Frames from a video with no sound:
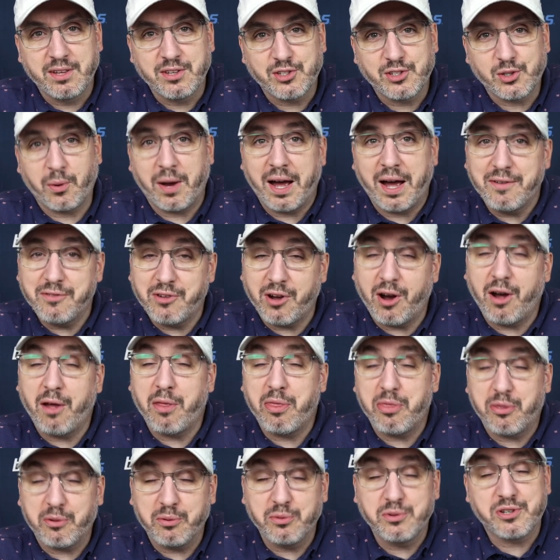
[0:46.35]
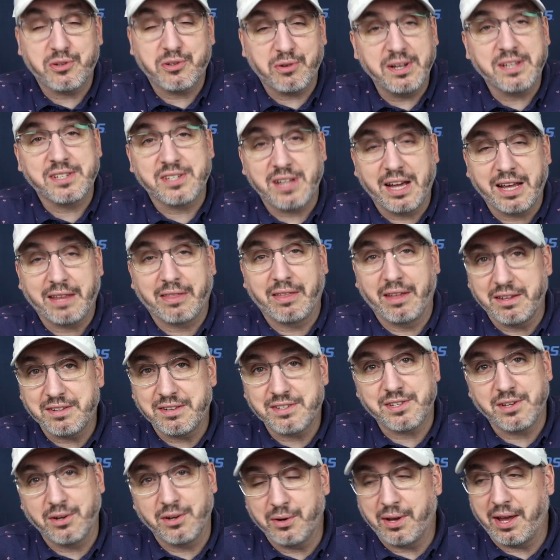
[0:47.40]
So I've gone through streaks like
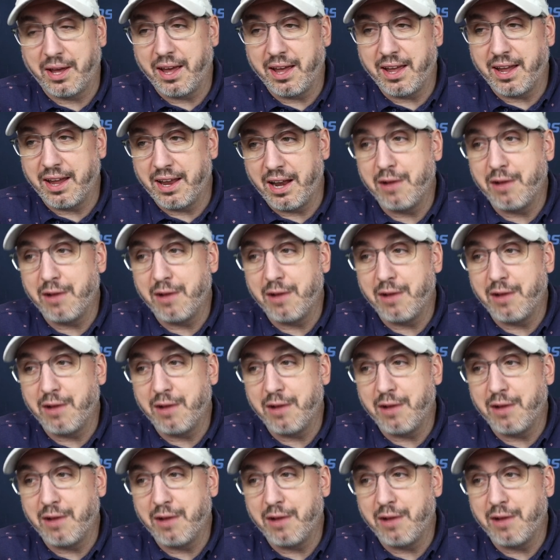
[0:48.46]
this, okay?